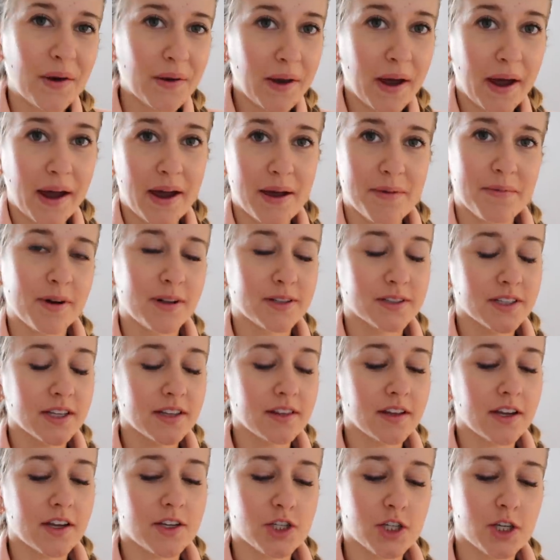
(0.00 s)
Okay, I'm all
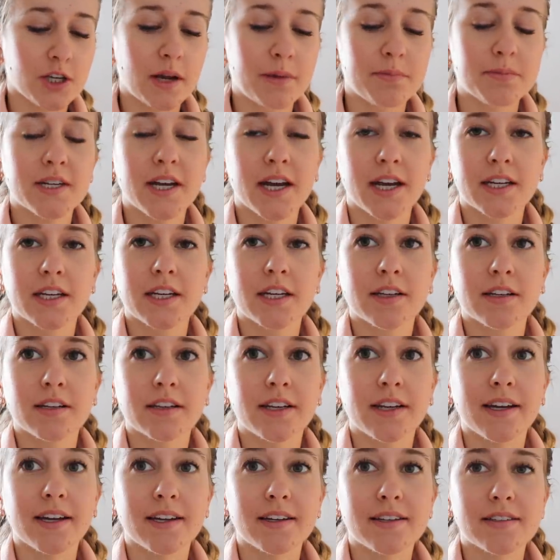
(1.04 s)
done lunch and I'm
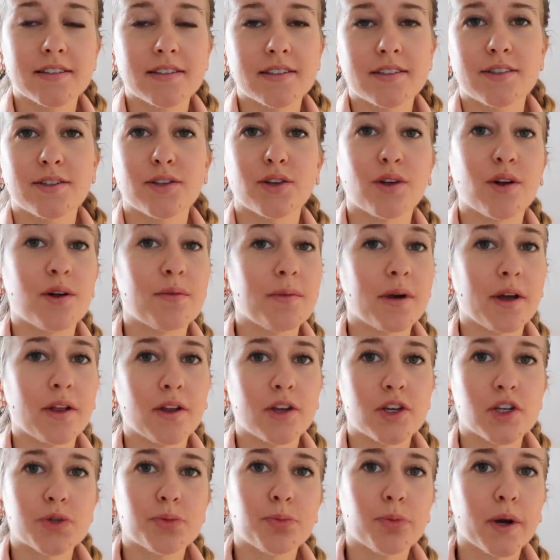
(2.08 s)
technically still on my
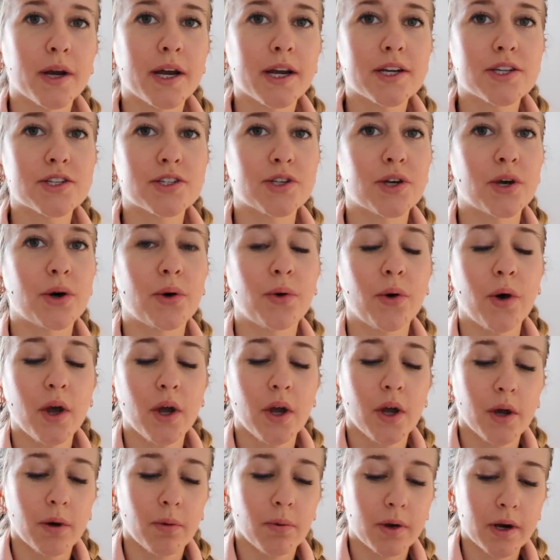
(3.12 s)
lunch break. So
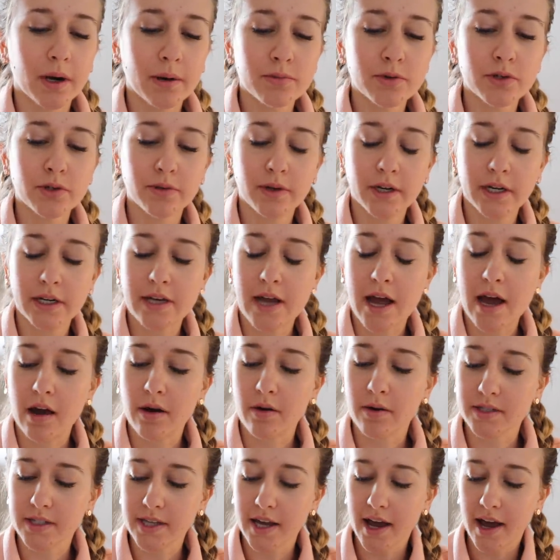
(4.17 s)
what I'm doing
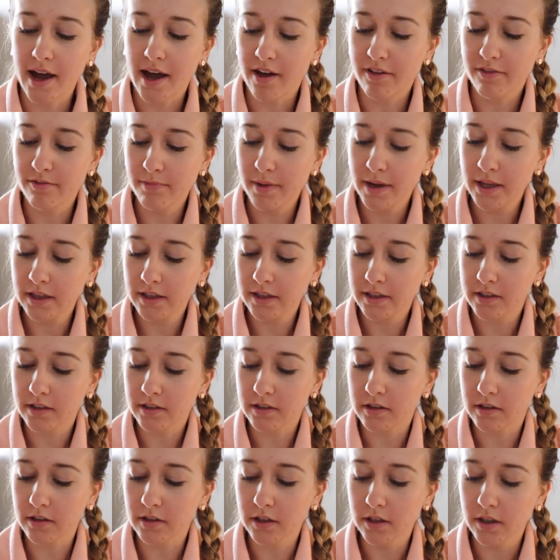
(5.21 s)
now is I have my
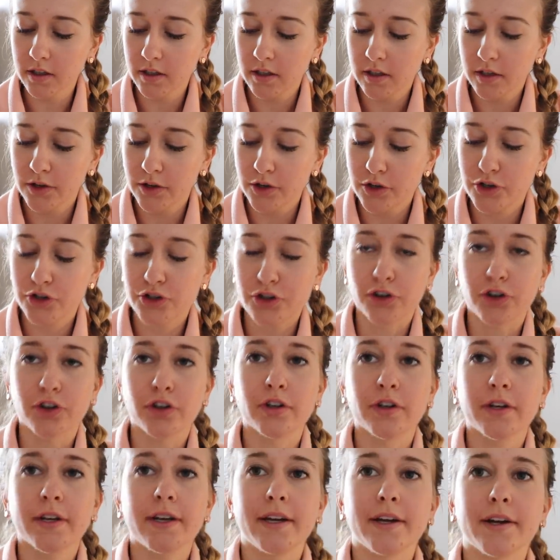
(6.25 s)
little
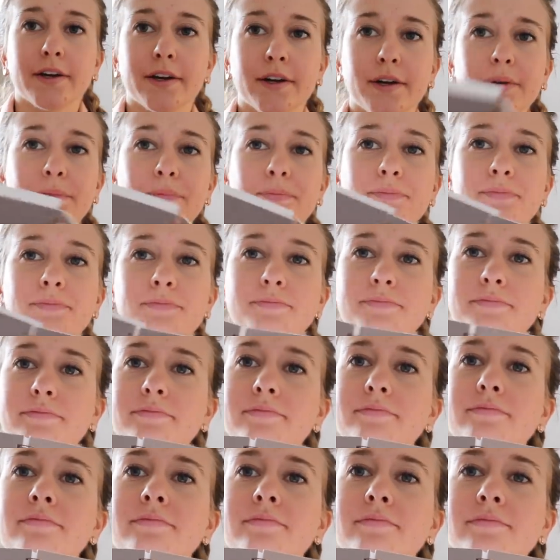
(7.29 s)
journal here
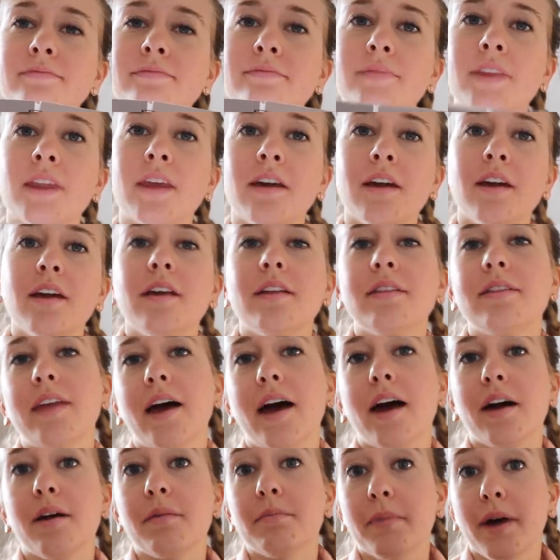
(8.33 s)

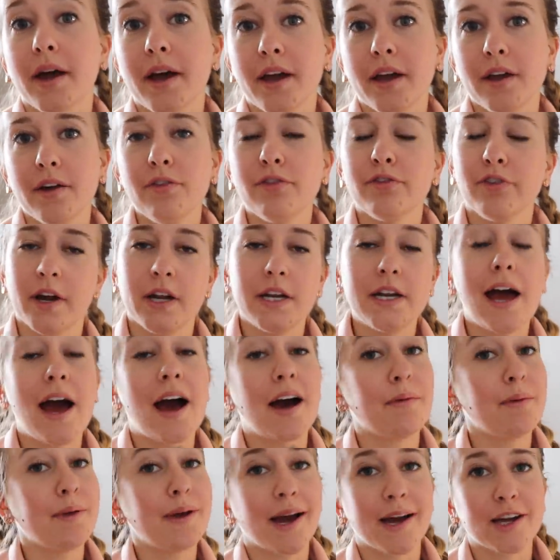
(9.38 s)
that my friend
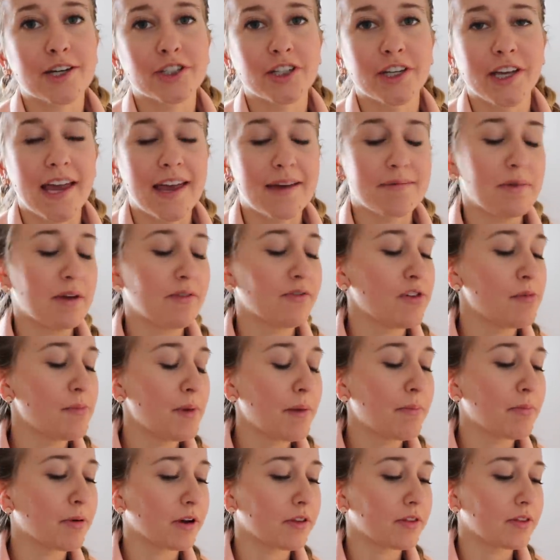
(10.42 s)
Abby actually gave me for
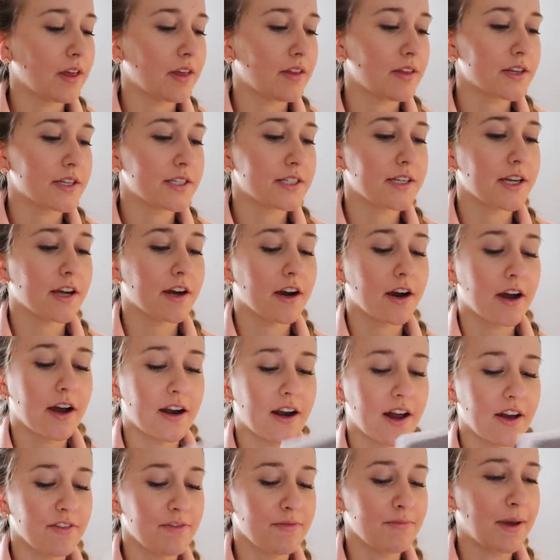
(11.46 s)
my birthday this year.
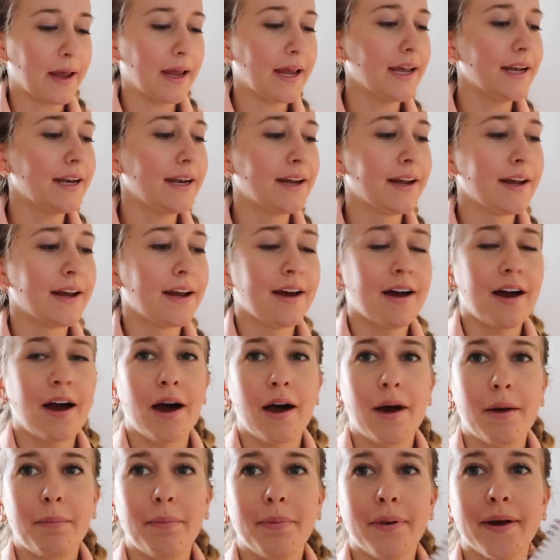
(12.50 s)
And I've made
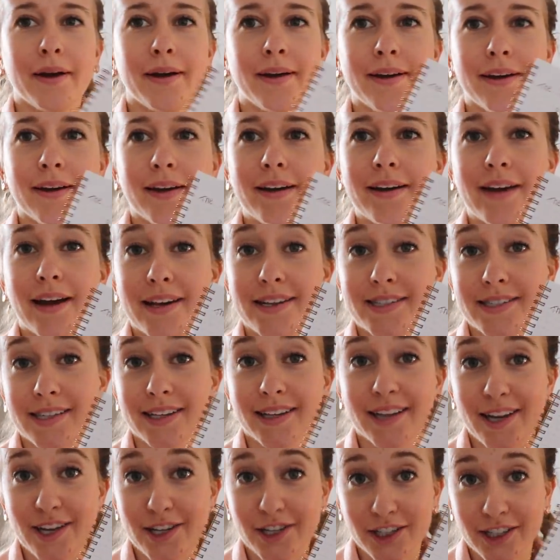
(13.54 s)
up an
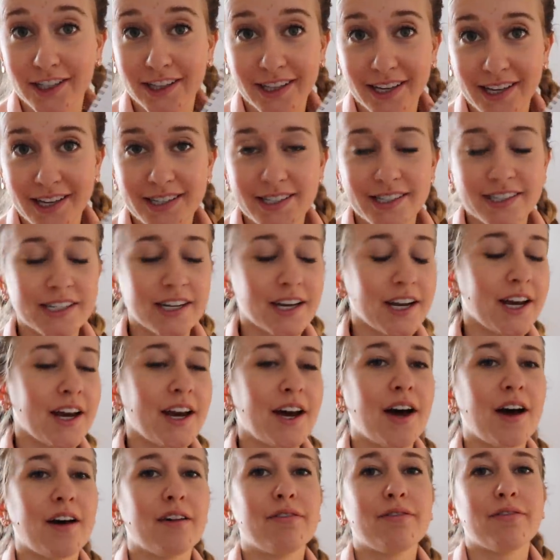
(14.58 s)
isolation list
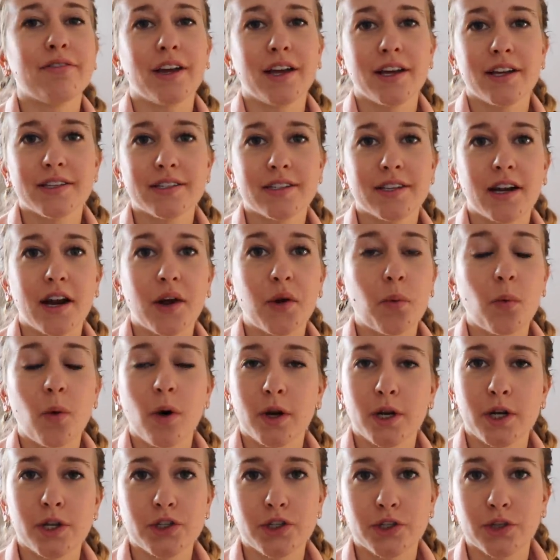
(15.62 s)
of things that I
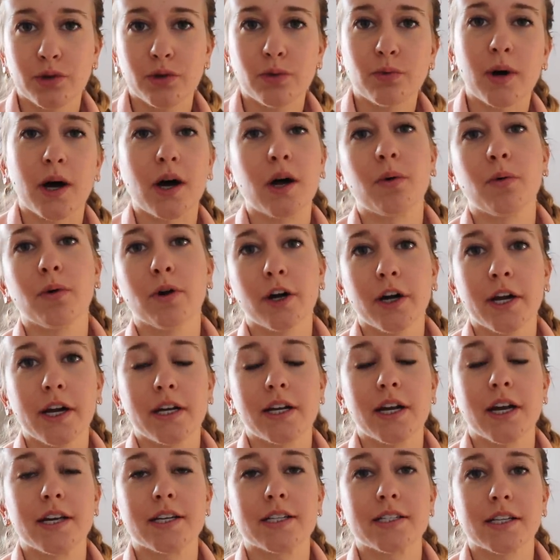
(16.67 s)
want to do while we're
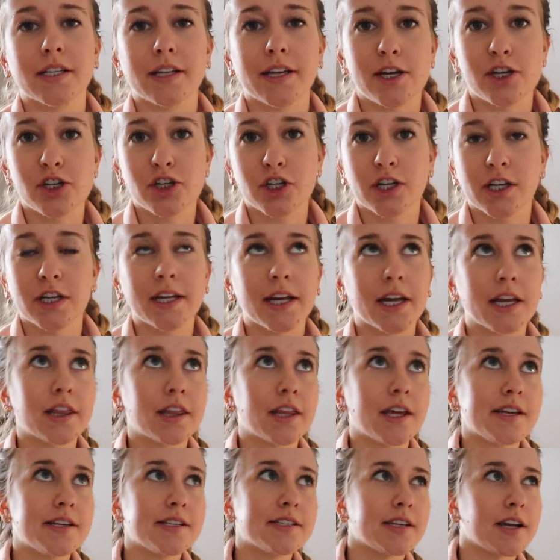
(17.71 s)
in isolation, like
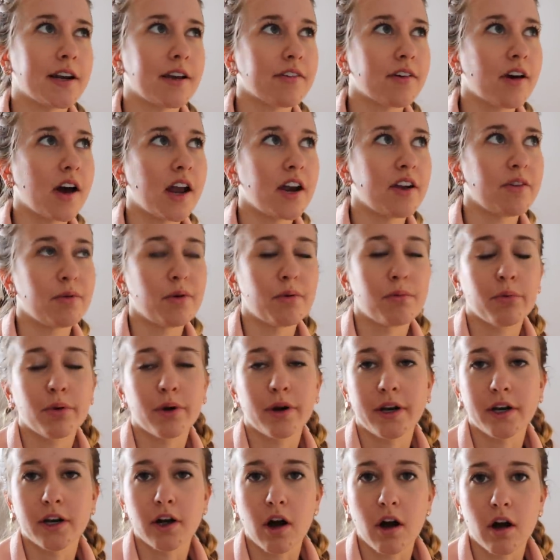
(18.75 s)
things that I've kind of been
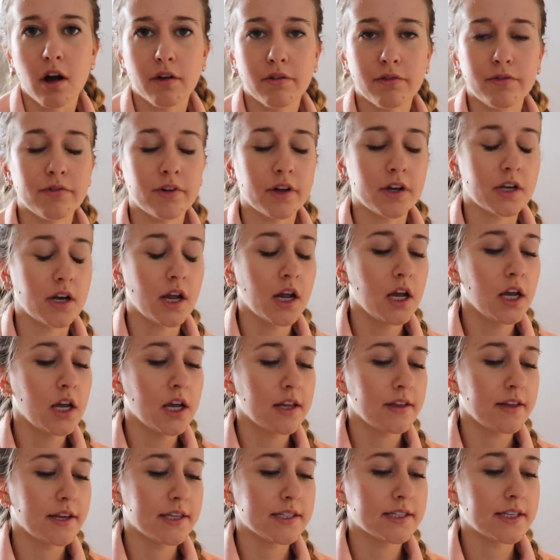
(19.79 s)
putting off and
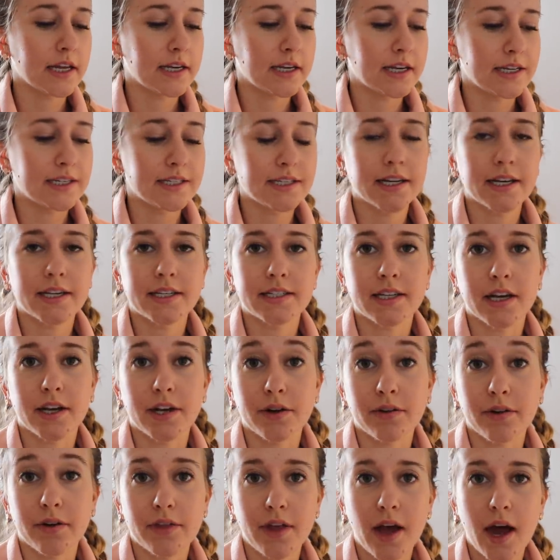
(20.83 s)
things that need to get done
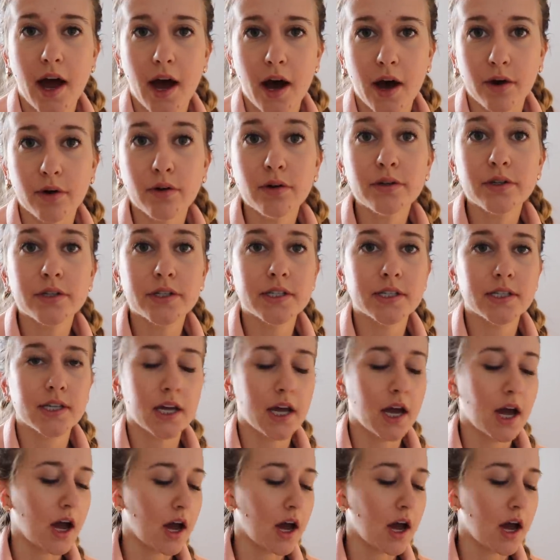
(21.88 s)
around the house.